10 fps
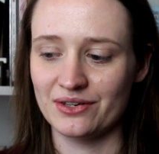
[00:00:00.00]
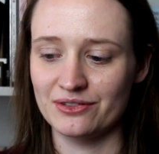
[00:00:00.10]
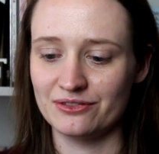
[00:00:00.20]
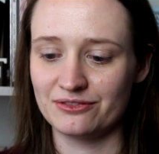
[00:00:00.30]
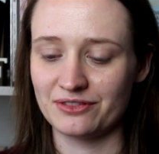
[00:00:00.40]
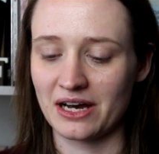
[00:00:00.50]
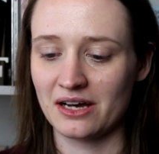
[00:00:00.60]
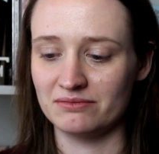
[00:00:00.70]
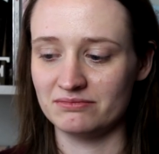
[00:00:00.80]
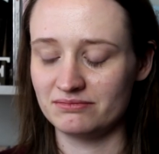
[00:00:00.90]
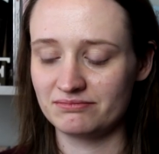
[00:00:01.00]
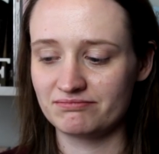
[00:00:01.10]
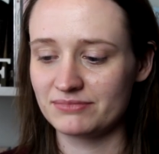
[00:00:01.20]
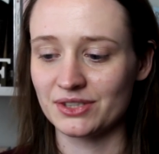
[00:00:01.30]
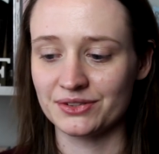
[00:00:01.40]
of
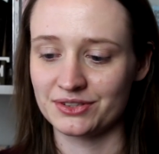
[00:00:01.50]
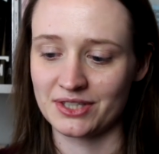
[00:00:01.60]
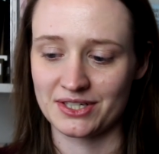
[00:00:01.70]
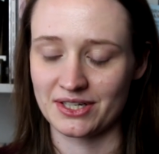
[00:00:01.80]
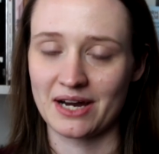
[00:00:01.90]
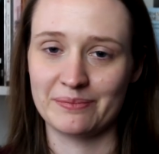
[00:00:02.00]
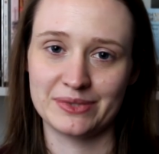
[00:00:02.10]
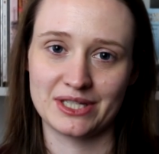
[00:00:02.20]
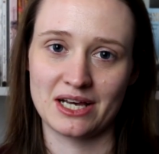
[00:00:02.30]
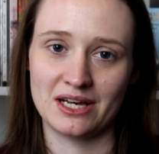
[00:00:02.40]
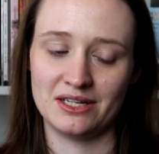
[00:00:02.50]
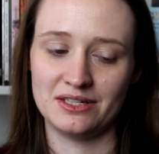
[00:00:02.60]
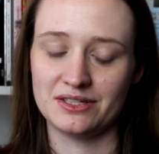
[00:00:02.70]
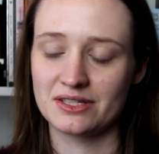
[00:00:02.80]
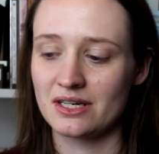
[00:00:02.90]
concentration camps
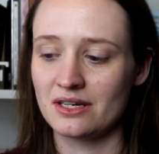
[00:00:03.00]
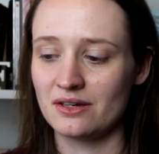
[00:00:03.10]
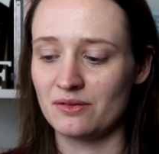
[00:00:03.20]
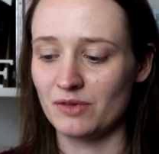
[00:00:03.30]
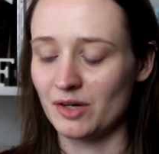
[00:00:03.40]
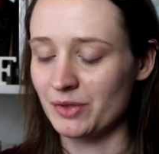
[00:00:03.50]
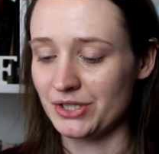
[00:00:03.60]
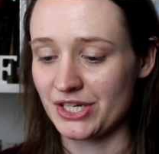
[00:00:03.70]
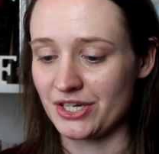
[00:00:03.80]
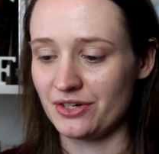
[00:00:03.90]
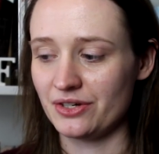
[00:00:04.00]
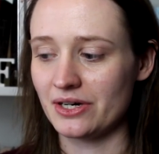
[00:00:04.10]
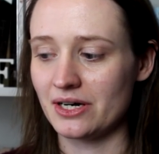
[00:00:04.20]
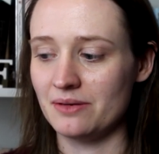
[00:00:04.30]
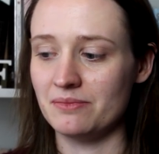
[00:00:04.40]
and World War II,
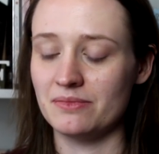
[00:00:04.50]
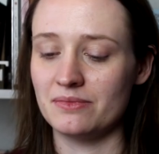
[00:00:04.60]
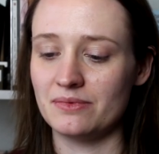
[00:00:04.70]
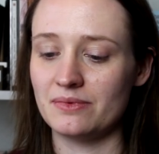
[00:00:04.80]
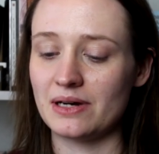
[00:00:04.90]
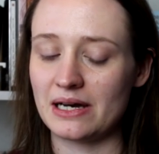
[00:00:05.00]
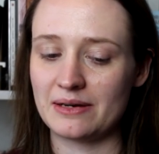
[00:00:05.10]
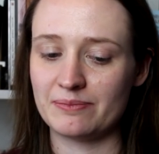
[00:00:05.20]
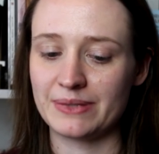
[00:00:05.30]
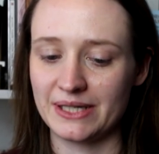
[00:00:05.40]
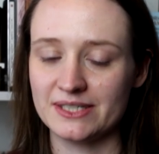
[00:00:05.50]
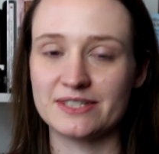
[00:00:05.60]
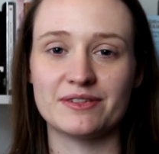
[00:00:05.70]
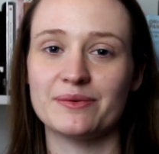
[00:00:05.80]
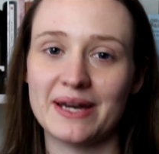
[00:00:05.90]
because
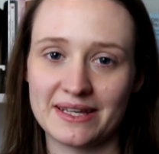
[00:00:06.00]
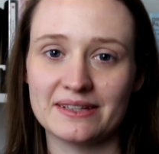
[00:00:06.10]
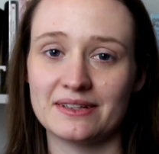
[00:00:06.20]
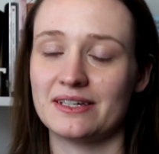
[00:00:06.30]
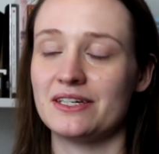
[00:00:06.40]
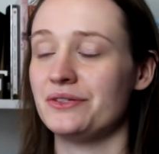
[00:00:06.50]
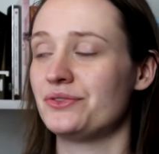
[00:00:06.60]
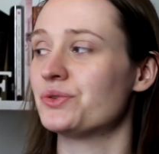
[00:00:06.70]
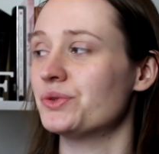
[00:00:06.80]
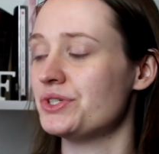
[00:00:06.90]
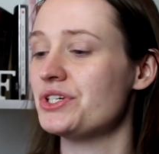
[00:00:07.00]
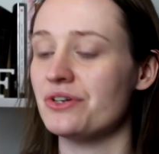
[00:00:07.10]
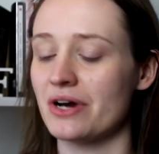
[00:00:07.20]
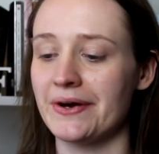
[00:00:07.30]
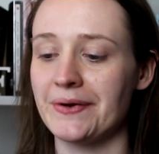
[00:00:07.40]
of the way that he's drawn
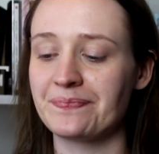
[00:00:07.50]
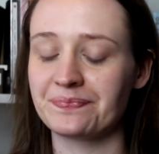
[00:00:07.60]
to her.